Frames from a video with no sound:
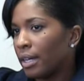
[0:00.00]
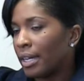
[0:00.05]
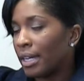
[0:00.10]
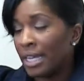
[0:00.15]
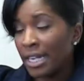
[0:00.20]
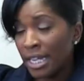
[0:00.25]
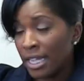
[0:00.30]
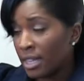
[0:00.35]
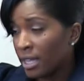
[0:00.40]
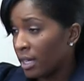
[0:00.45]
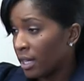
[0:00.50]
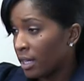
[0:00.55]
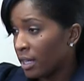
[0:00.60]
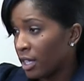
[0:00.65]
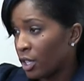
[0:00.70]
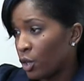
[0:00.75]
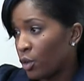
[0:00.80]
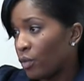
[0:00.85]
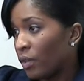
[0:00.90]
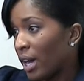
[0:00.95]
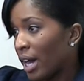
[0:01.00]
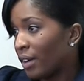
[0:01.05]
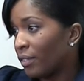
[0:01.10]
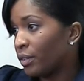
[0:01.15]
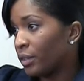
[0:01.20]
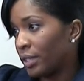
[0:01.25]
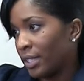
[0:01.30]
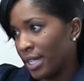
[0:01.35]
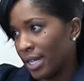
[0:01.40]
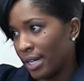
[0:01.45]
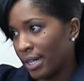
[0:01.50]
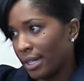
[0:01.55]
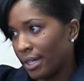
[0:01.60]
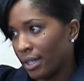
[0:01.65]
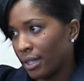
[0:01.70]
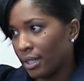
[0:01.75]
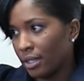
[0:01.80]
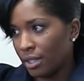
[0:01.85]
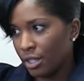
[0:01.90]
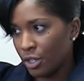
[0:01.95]
anything that you've ever
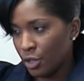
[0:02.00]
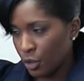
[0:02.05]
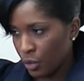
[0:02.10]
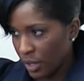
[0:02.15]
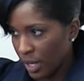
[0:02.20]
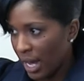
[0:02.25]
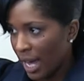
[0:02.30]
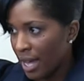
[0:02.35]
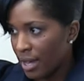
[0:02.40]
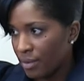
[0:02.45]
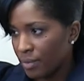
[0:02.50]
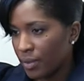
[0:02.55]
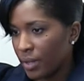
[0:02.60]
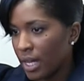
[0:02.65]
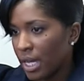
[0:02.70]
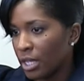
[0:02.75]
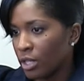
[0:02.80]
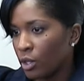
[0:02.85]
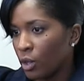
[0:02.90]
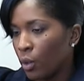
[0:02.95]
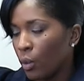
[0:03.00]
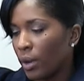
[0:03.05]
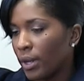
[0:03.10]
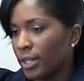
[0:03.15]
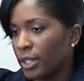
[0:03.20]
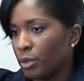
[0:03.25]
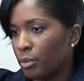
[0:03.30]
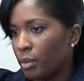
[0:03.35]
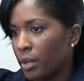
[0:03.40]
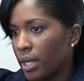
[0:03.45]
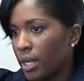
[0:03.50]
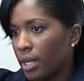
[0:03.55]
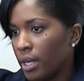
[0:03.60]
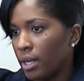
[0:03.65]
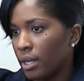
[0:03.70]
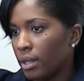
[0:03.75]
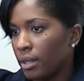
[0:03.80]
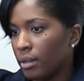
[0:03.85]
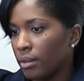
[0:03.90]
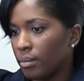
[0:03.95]
done in your life is going to
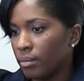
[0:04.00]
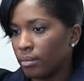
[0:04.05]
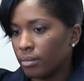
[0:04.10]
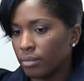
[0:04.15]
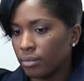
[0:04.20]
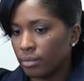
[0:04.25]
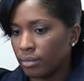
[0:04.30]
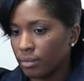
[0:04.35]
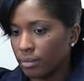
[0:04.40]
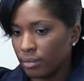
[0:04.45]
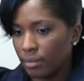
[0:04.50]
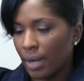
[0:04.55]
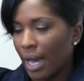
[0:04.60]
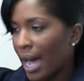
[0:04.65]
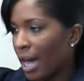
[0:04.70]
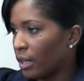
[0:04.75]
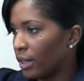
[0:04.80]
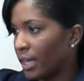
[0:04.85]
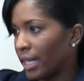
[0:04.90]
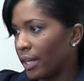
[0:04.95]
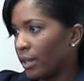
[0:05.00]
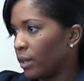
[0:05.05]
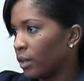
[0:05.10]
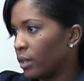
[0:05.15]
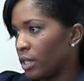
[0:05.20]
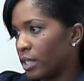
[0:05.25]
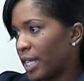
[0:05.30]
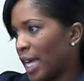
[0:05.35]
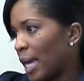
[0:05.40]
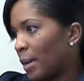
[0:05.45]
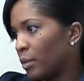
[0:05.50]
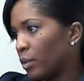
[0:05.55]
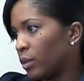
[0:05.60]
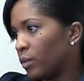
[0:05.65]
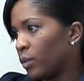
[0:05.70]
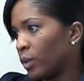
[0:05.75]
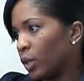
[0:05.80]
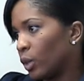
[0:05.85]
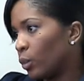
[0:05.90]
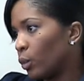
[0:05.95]
be out there on the table
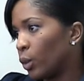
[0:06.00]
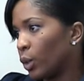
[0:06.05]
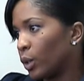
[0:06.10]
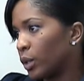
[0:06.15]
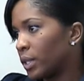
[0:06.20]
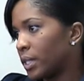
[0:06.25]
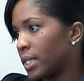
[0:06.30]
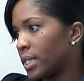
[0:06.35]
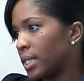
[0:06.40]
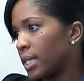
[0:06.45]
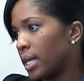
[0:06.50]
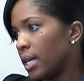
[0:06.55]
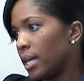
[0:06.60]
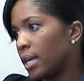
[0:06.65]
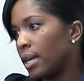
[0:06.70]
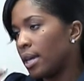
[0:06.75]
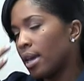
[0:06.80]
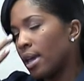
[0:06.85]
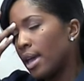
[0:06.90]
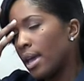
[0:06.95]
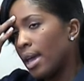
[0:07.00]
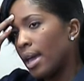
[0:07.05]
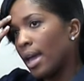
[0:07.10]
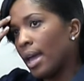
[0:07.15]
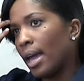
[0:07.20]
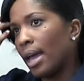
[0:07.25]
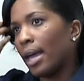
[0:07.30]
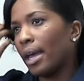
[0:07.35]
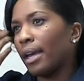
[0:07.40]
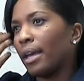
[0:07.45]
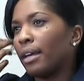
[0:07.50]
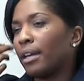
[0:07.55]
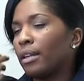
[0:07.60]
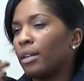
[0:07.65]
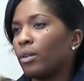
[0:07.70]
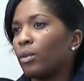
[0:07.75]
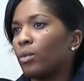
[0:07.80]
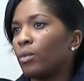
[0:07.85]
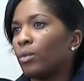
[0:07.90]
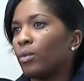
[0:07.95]
for the world to see.
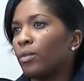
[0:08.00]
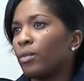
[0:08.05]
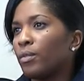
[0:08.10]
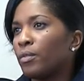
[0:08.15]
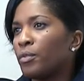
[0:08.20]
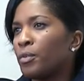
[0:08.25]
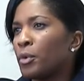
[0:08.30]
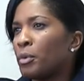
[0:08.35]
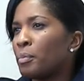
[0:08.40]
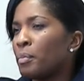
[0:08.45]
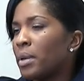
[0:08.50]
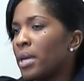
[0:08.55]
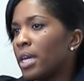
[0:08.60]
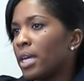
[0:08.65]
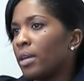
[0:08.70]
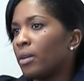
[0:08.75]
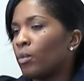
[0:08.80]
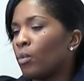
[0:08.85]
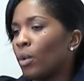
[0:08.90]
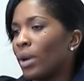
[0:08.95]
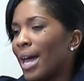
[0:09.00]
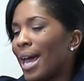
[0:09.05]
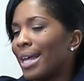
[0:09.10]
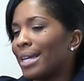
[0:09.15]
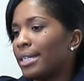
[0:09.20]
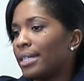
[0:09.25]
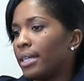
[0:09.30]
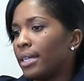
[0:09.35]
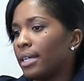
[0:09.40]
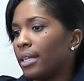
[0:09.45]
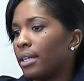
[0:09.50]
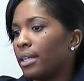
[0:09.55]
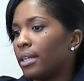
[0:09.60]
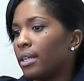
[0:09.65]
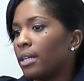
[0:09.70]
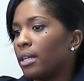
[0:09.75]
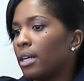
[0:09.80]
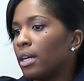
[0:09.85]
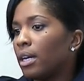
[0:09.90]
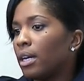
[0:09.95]
And for me, what I did